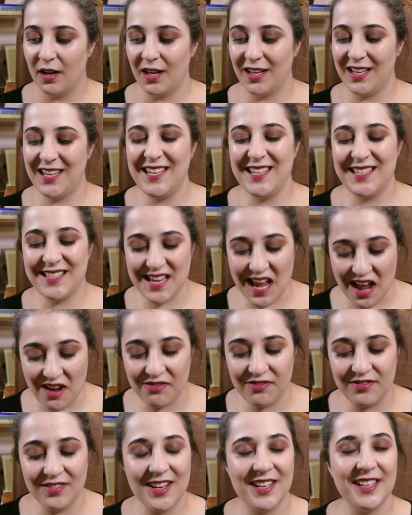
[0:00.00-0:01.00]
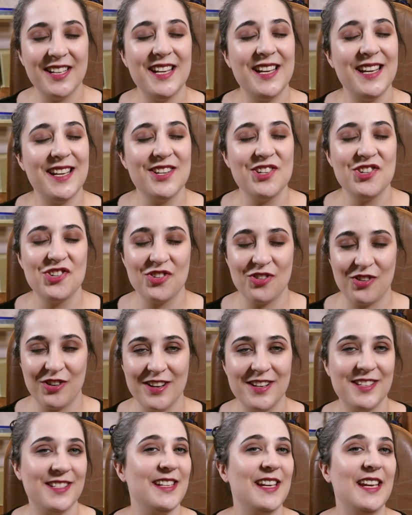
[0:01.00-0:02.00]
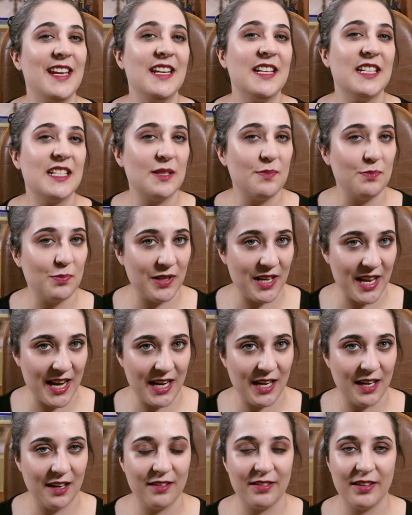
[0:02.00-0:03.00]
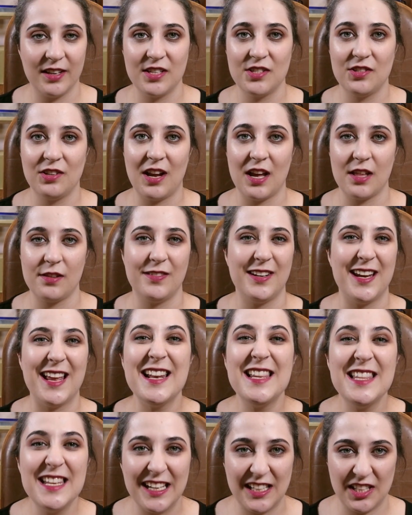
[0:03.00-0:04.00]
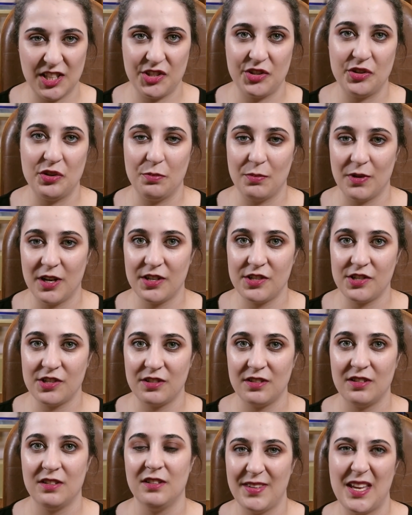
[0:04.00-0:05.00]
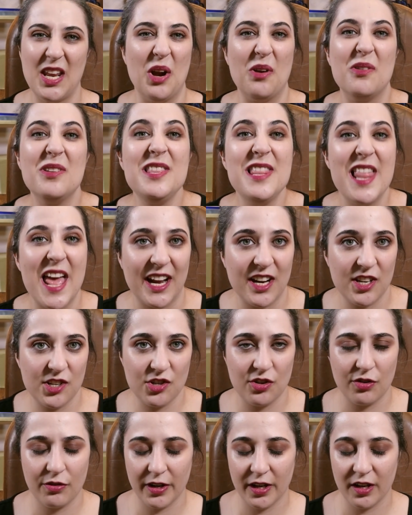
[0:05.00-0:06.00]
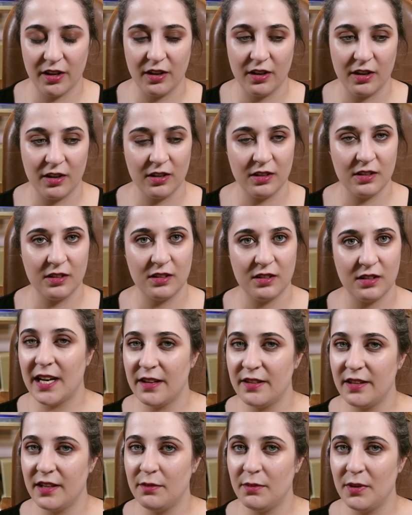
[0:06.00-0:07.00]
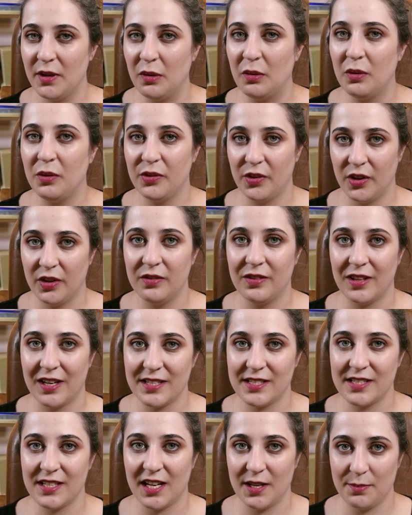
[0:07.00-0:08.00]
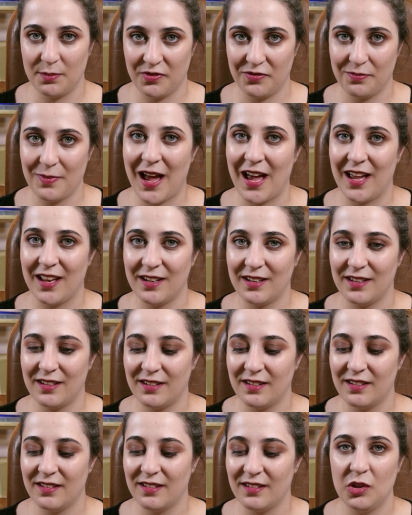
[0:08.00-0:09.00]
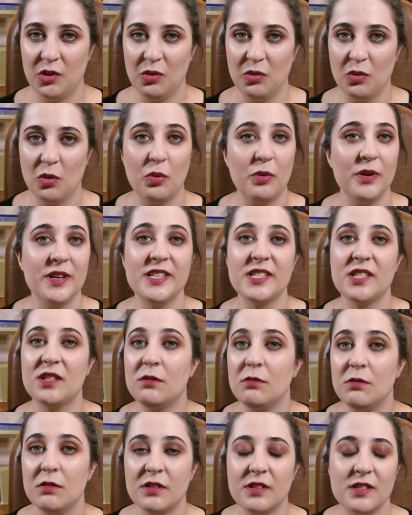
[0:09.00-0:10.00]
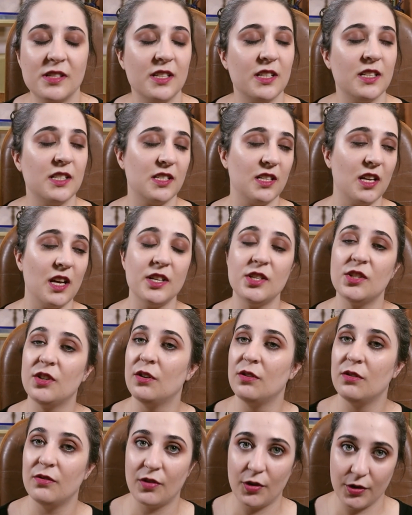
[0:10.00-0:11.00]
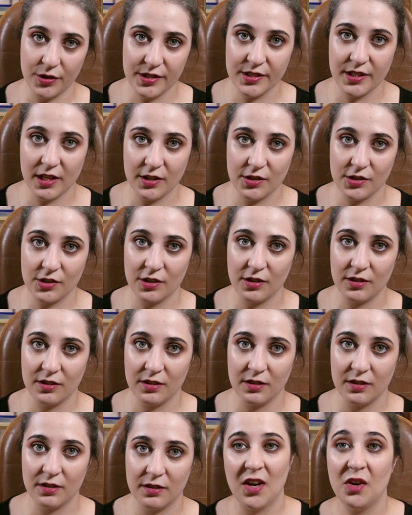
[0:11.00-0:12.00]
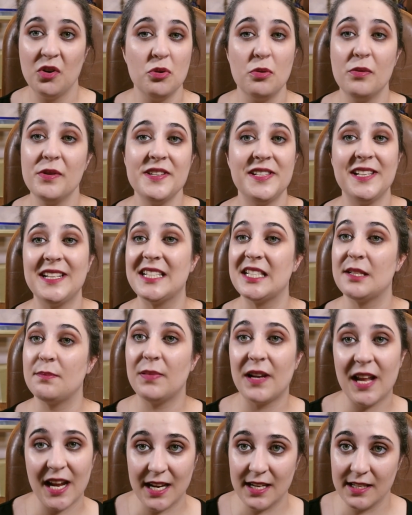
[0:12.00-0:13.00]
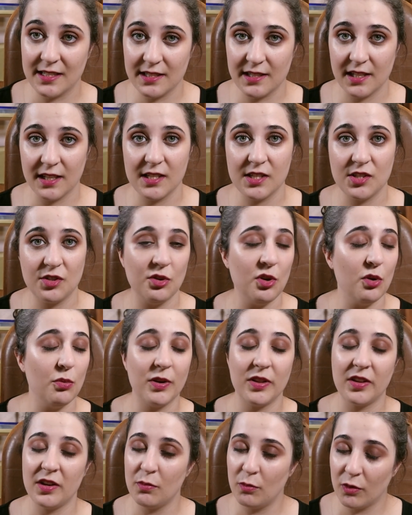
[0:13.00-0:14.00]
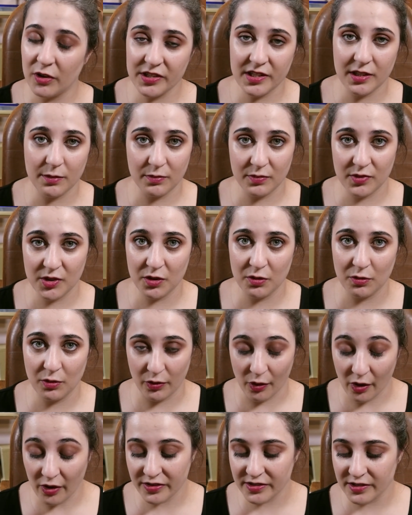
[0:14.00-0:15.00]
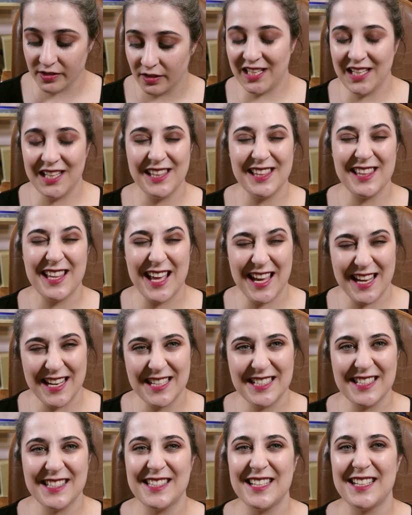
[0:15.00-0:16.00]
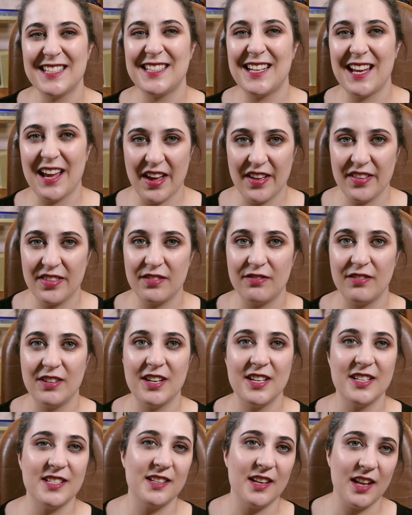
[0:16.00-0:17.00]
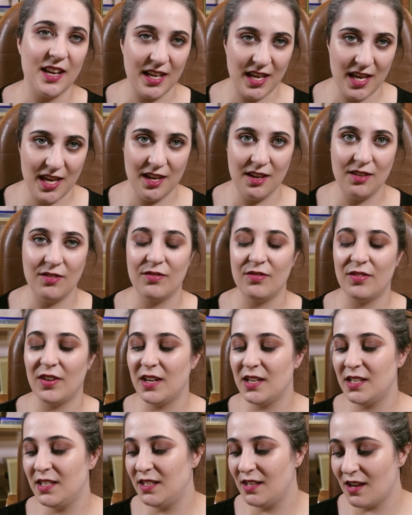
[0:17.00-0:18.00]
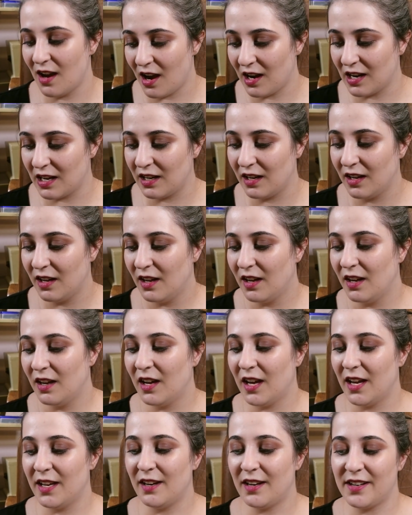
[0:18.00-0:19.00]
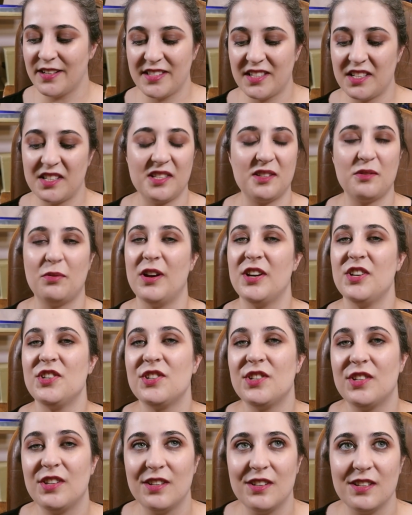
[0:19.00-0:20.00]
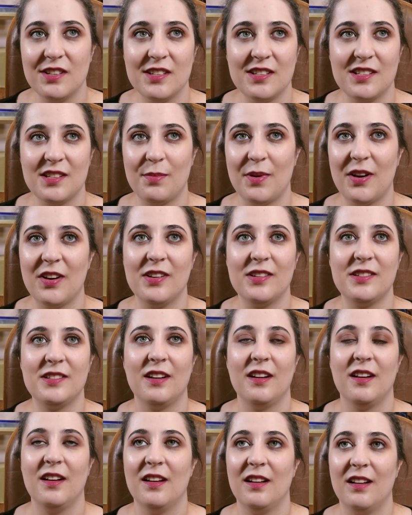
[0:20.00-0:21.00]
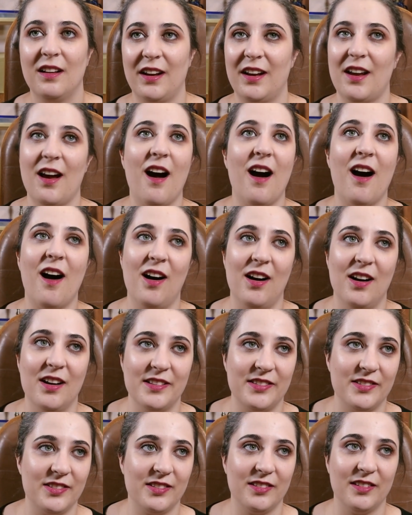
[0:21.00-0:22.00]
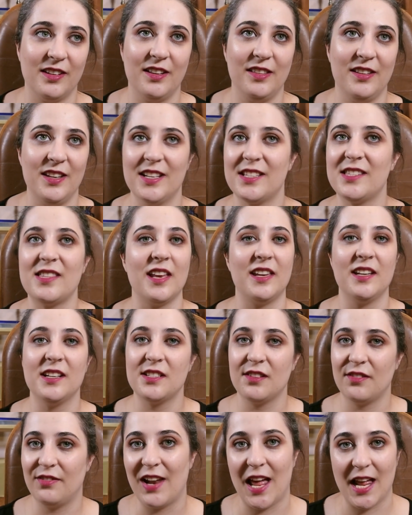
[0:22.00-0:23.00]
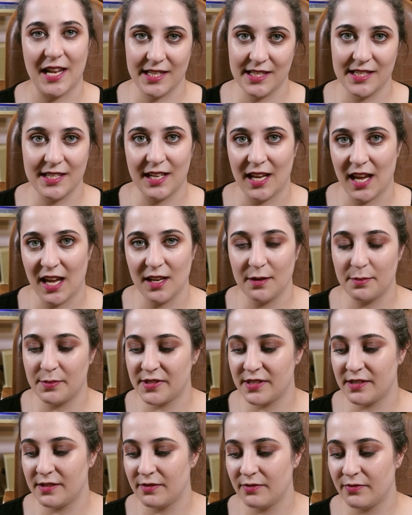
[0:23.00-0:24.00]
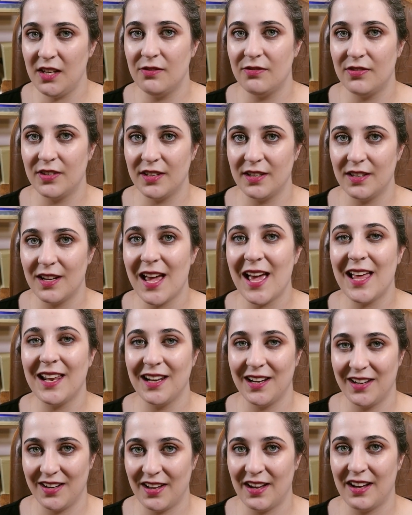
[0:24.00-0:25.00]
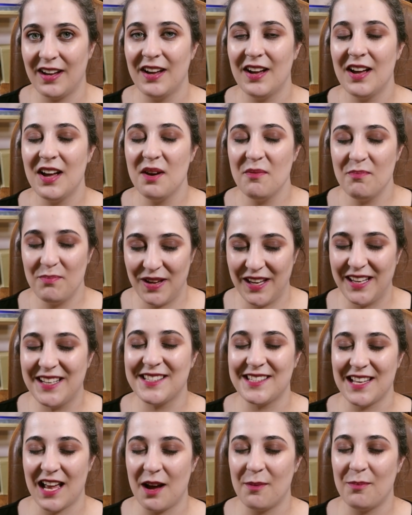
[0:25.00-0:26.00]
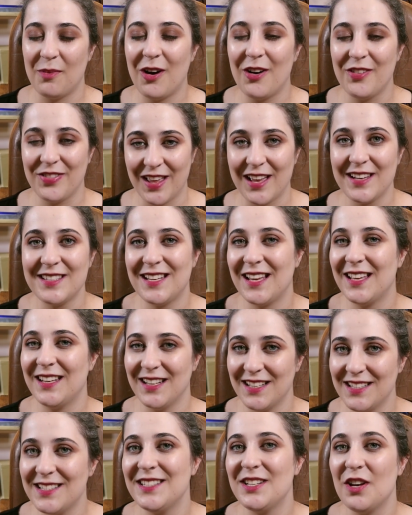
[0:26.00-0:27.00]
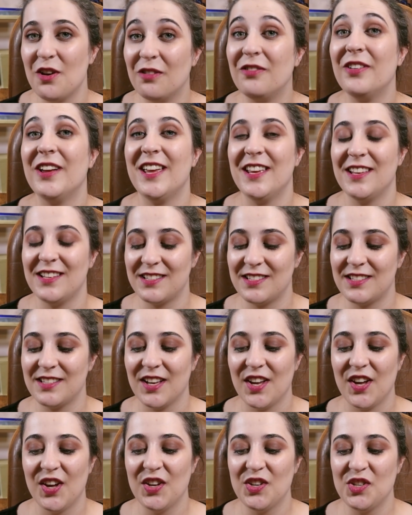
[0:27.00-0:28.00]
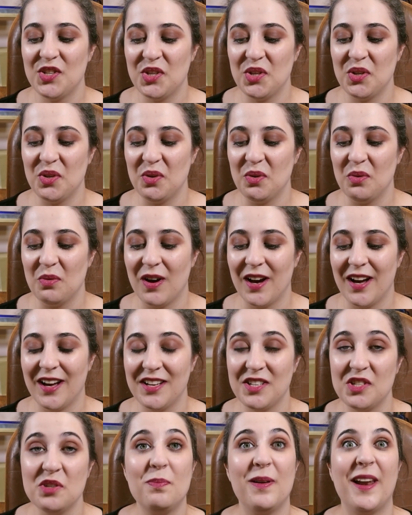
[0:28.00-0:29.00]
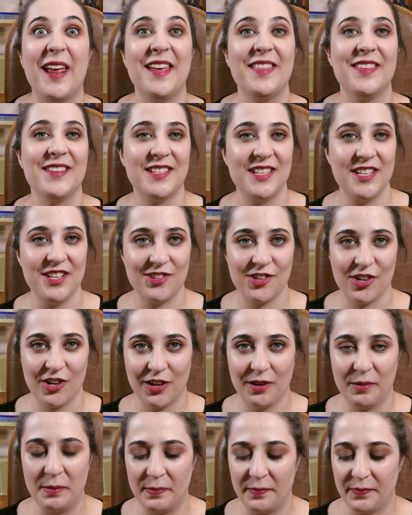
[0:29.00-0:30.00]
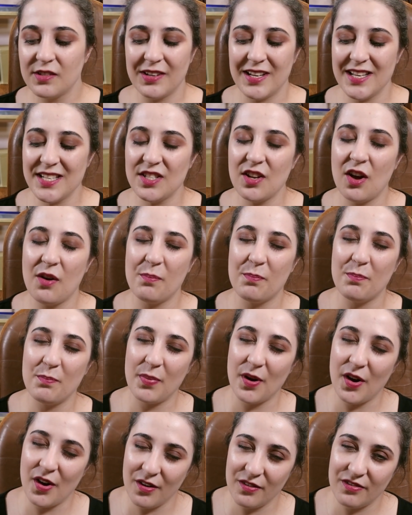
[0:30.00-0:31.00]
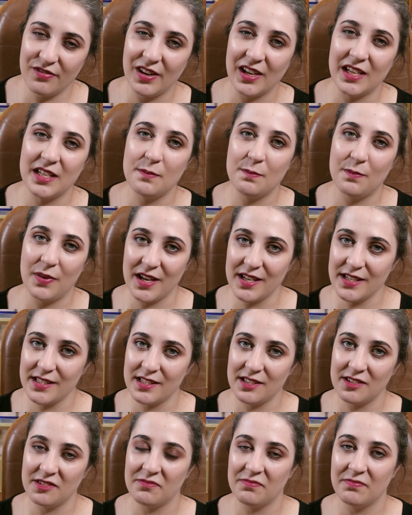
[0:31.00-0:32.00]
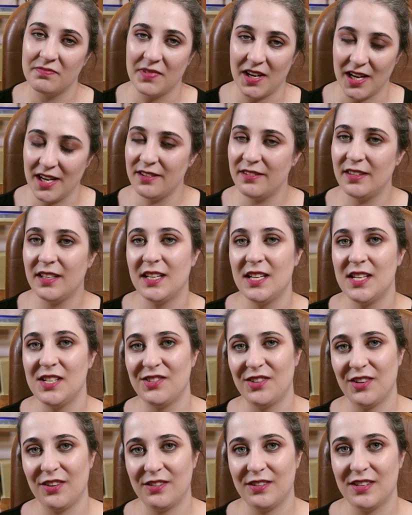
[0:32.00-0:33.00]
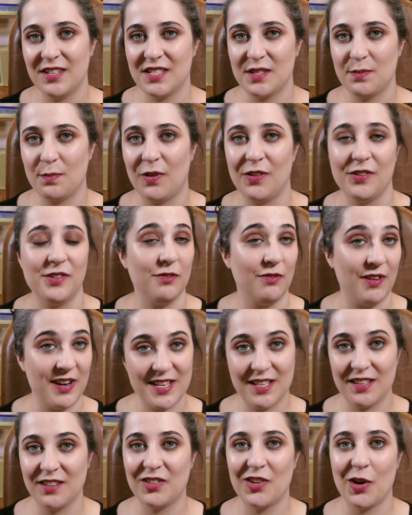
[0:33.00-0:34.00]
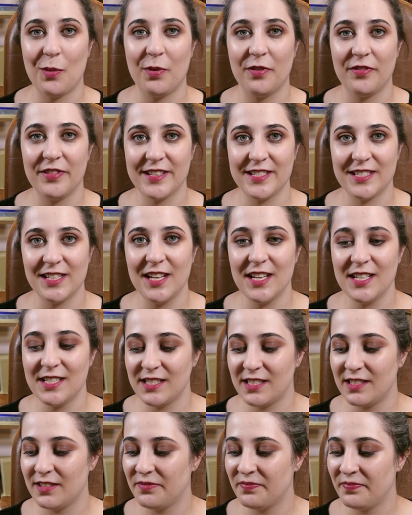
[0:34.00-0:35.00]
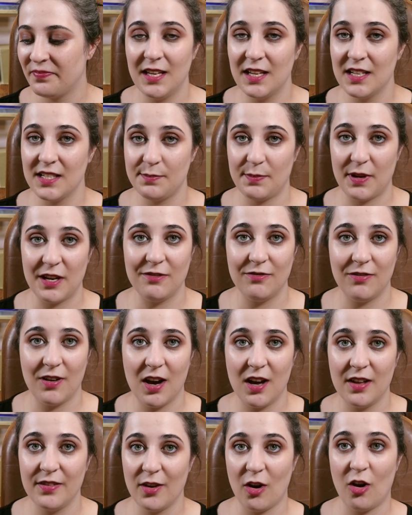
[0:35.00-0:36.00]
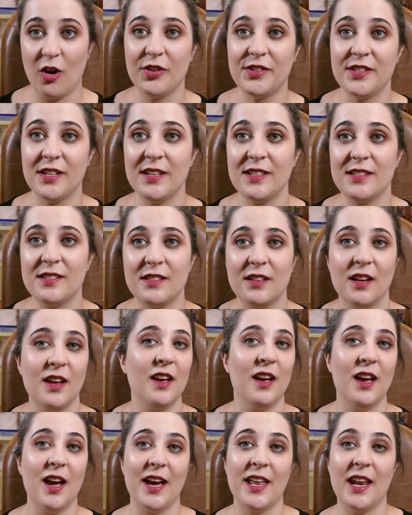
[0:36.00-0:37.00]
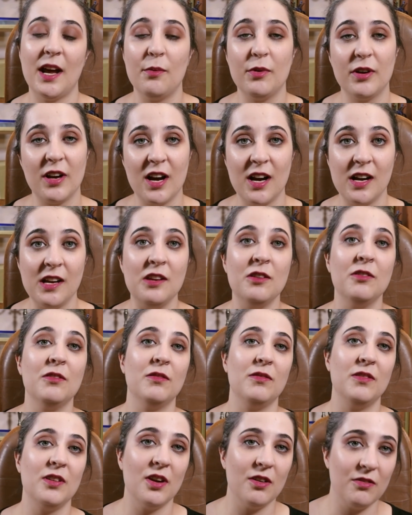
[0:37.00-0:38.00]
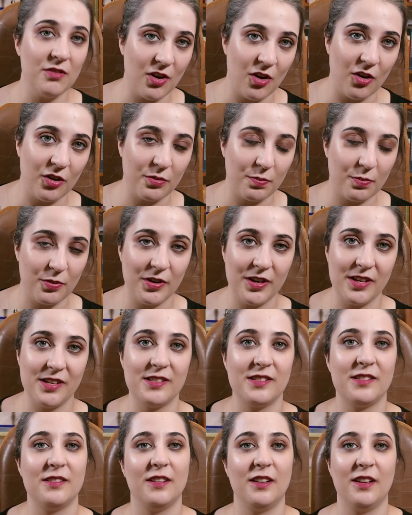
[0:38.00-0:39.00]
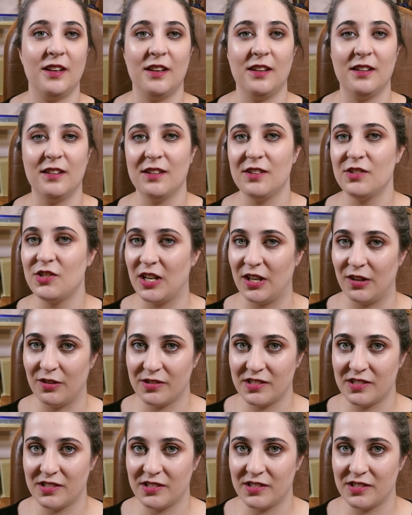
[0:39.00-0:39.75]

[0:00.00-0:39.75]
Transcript: He definitely enjoys explaining things to Catherine a little too much. You know, lecturing her. And I think we all know that type of man, who always talks in a slight tone of condescension, who always explains things to you whether you want him to or not. He likes that Catherine is naive and young and asks questions about, like, art and the aesthetics of landscapes. Even Eleanor picks up on that tendency of his to play the teacher. So he's not perfect, but I think he's earned his spot right at the top of this list. He is by far the hottest, and I would argue the only hot priest in Jane